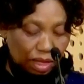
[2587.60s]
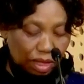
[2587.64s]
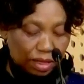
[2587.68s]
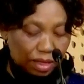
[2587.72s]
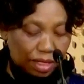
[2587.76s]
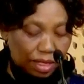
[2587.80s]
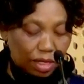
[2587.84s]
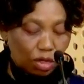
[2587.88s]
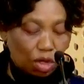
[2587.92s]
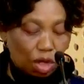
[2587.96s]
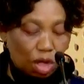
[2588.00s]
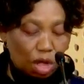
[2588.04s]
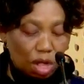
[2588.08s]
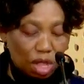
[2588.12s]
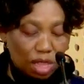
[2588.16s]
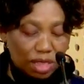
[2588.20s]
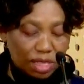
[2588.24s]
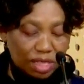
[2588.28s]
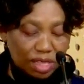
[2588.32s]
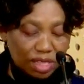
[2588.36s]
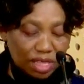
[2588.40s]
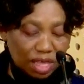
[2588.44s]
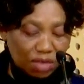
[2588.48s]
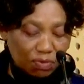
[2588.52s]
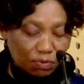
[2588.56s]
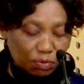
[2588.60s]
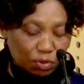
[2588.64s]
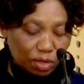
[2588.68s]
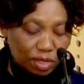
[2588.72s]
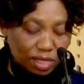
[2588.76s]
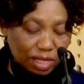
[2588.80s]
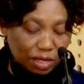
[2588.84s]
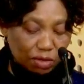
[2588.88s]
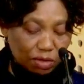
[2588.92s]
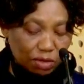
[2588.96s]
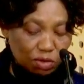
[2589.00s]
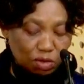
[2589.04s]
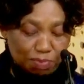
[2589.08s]
that all these efforts
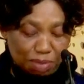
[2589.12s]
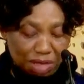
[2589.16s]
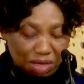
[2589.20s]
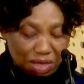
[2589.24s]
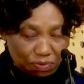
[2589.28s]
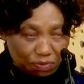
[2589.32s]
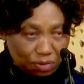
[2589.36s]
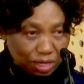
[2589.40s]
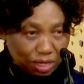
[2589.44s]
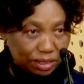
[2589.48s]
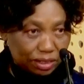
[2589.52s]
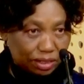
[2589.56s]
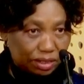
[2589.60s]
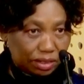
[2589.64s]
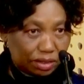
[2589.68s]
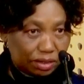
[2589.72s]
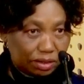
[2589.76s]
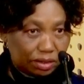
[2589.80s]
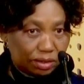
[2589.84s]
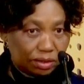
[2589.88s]
are not perfect,